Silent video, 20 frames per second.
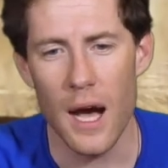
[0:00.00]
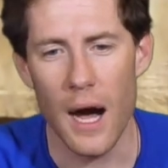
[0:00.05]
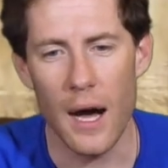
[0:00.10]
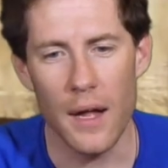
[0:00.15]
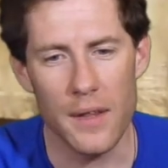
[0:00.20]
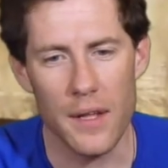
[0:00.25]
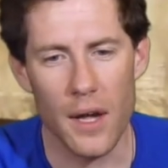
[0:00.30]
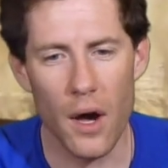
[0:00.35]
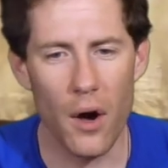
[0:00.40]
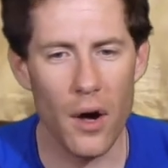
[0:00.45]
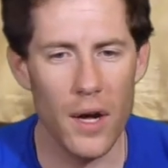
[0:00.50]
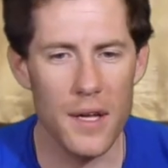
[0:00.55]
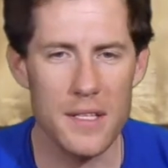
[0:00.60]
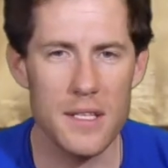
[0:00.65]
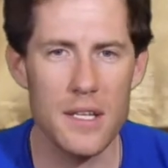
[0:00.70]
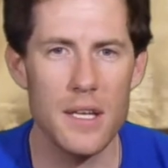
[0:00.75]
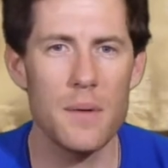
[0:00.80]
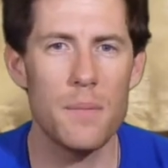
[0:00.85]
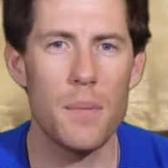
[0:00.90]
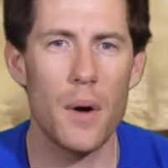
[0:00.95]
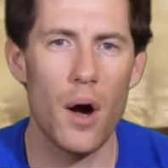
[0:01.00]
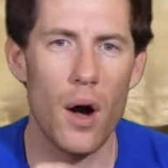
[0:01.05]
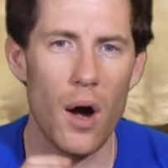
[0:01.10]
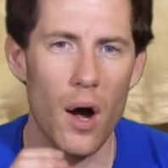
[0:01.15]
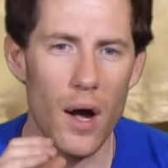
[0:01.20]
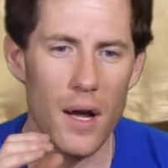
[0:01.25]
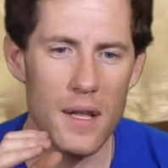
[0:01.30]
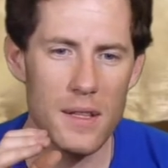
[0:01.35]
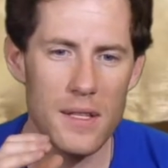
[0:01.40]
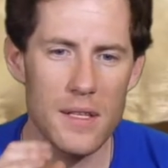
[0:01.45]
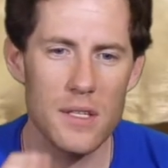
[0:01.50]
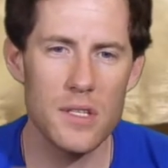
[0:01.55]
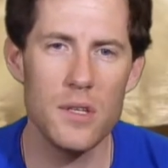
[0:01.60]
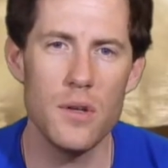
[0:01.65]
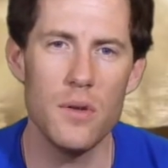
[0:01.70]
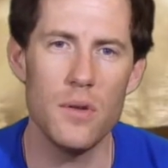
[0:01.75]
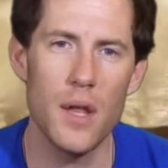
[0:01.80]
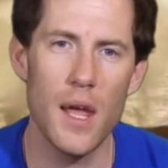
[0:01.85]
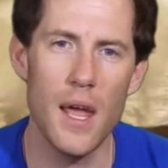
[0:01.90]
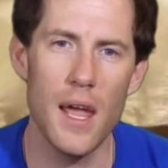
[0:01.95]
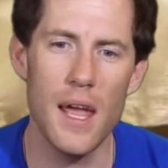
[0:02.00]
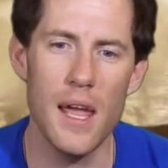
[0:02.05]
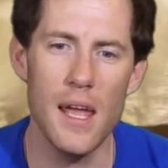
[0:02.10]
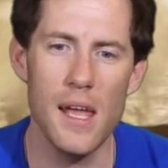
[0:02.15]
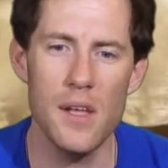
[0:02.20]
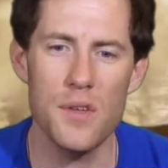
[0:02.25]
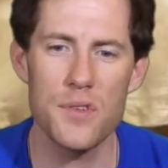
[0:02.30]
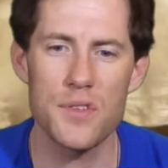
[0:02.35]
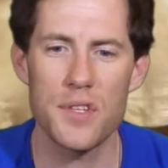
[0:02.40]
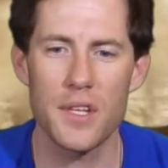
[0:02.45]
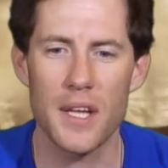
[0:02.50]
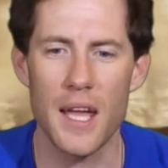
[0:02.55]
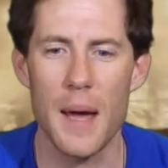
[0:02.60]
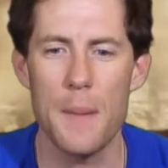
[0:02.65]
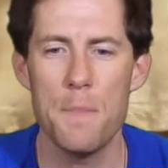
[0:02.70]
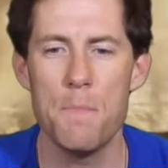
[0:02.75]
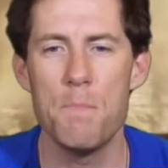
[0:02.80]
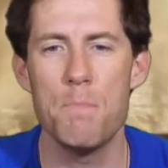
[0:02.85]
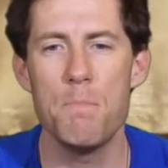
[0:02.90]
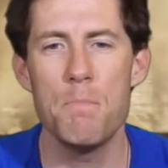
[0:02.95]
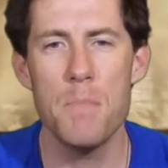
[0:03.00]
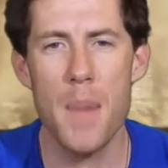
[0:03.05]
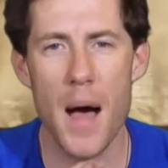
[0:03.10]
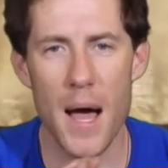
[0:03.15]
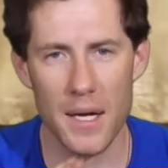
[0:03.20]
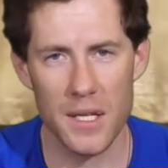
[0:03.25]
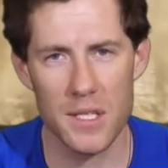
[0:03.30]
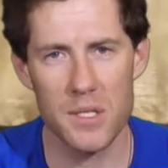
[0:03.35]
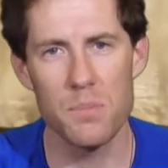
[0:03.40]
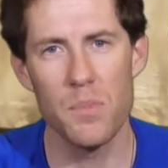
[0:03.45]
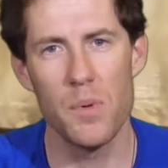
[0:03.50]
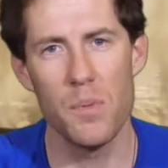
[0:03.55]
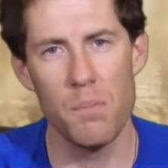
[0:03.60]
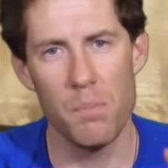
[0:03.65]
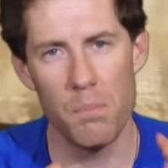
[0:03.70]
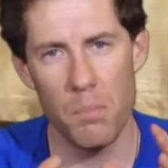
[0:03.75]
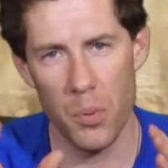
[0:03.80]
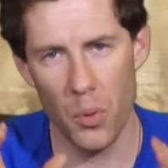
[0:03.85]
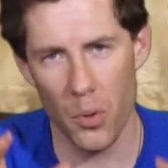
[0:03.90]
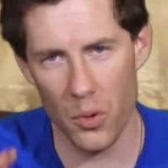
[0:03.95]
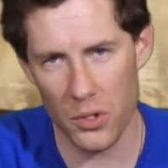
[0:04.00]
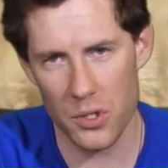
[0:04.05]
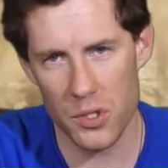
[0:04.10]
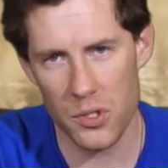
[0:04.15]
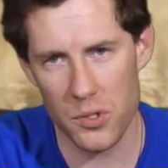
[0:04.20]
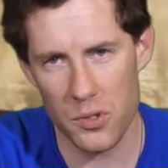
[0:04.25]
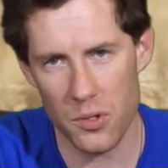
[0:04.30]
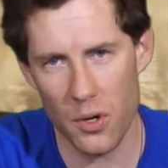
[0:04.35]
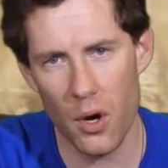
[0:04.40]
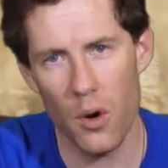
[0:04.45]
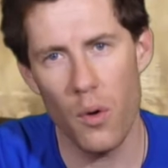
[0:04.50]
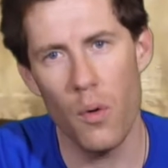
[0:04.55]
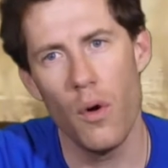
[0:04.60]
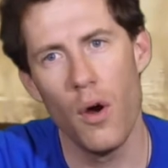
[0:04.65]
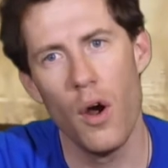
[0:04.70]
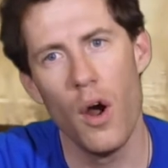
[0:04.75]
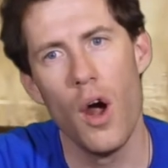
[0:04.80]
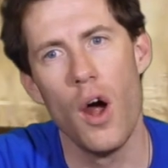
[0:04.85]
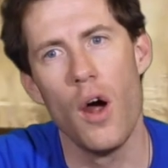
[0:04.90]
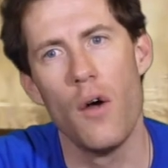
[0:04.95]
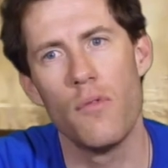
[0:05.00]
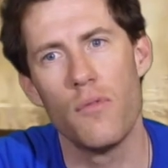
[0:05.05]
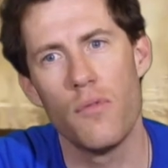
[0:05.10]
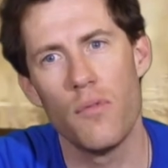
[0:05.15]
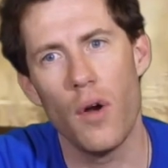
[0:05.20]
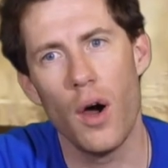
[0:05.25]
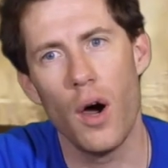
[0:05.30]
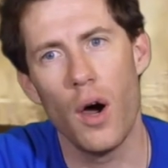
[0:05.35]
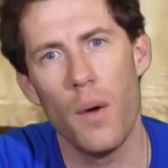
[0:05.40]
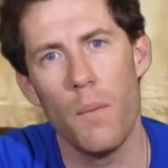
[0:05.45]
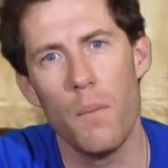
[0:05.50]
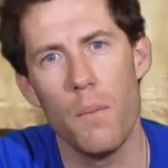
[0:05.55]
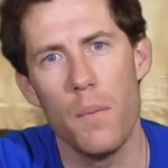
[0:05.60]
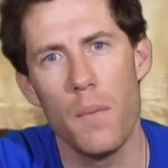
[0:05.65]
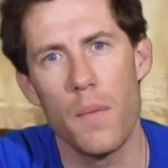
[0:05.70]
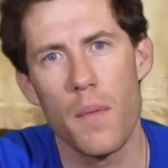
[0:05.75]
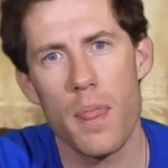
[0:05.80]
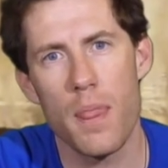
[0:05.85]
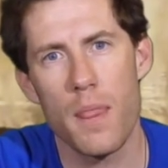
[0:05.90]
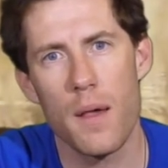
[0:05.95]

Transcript: and the idea behind this unit is to get maximum board control from